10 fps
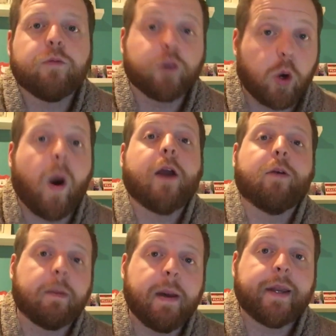
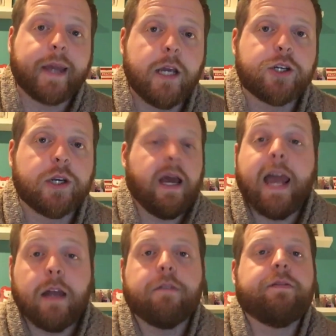requiring medication,
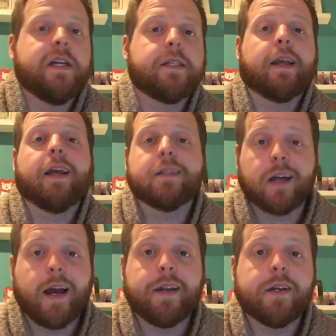and facing
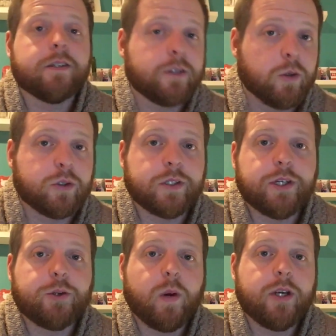anxiety in social
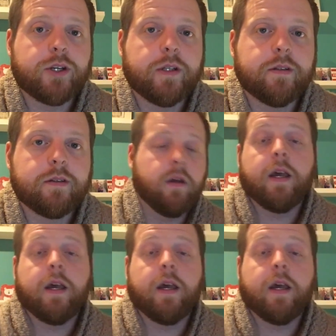situations.